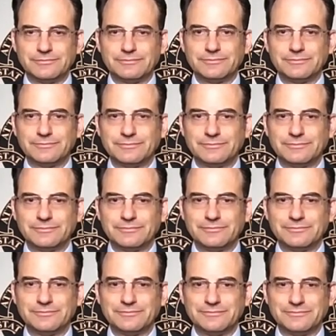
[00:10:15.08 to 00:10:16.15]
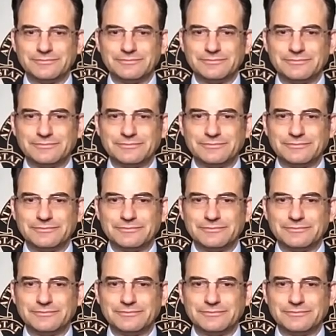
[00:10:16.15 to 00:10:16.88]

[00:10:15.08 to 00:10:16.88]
Nothing is said.